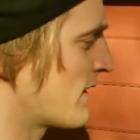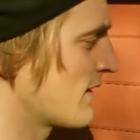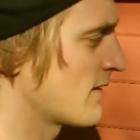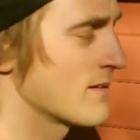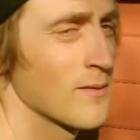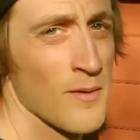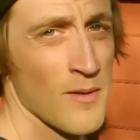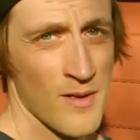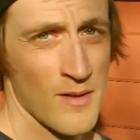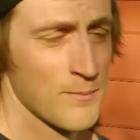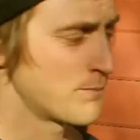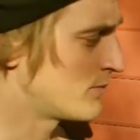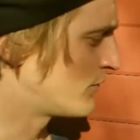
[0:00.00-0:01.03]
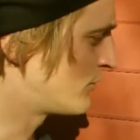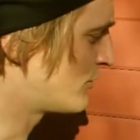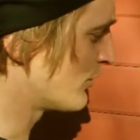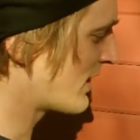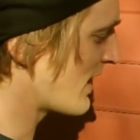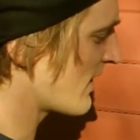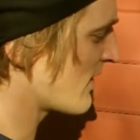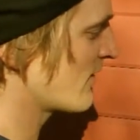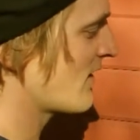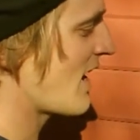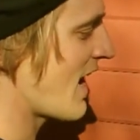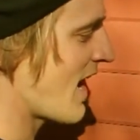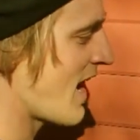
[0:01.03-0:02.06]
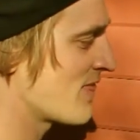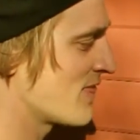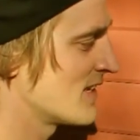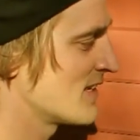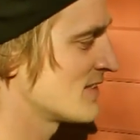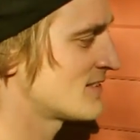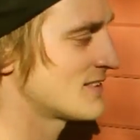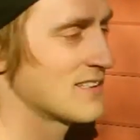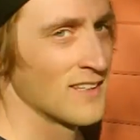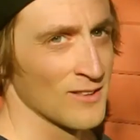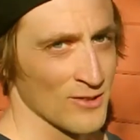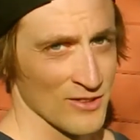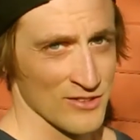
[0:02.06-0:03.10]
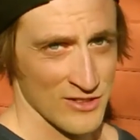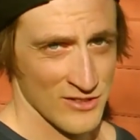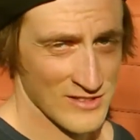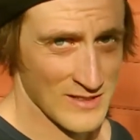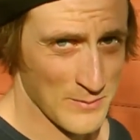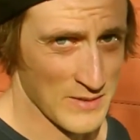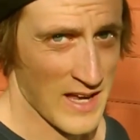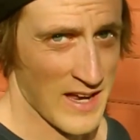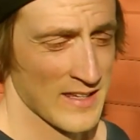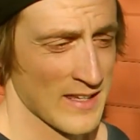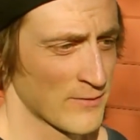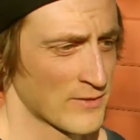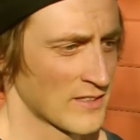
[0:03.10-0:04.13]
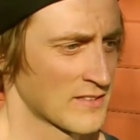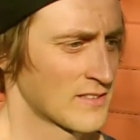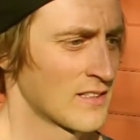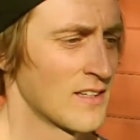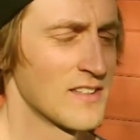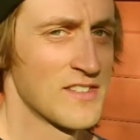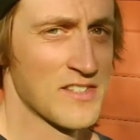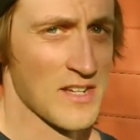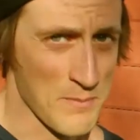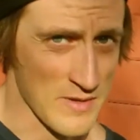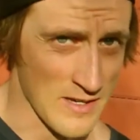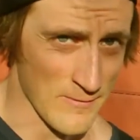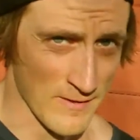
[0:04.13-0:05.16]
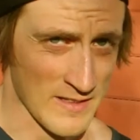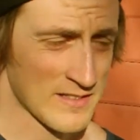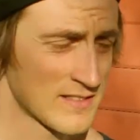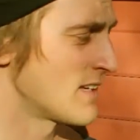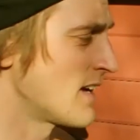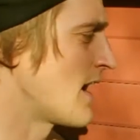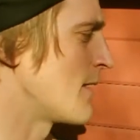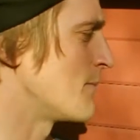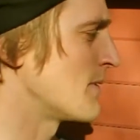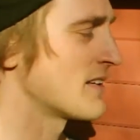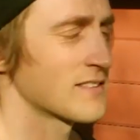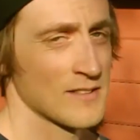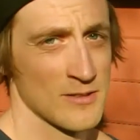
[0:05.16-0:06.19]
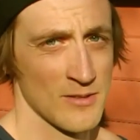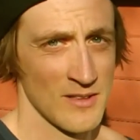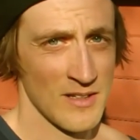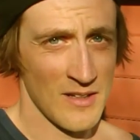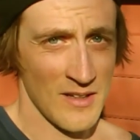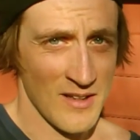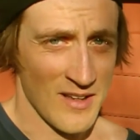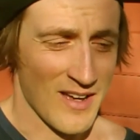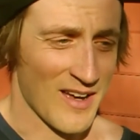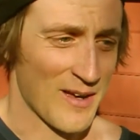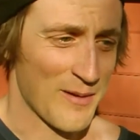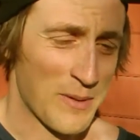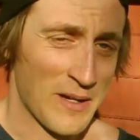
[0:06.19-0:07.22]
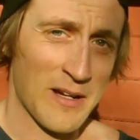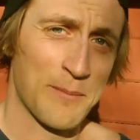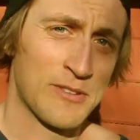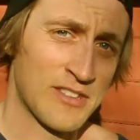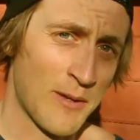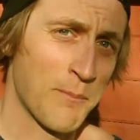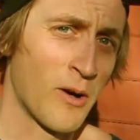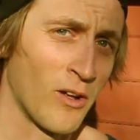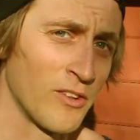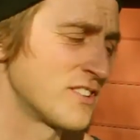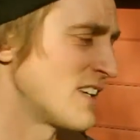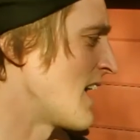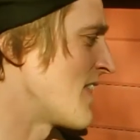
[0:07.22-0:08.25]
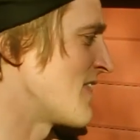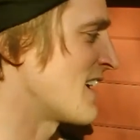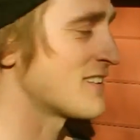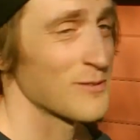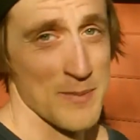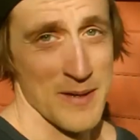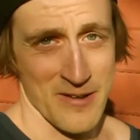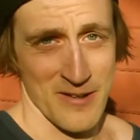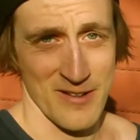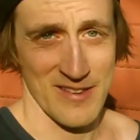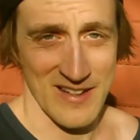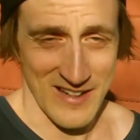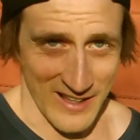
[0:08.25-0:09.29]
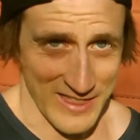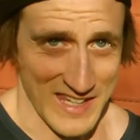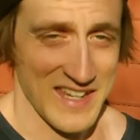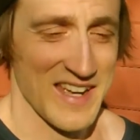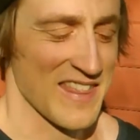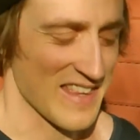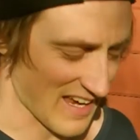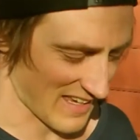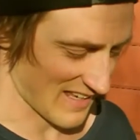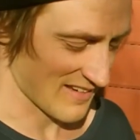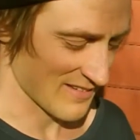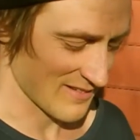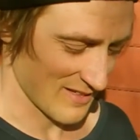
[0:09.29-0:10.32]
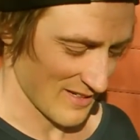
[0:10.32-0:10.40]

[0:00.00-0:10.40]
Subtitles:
can together add these into a system that gives us some defense and makes us pick up some balls, and that's better than nothing, and that can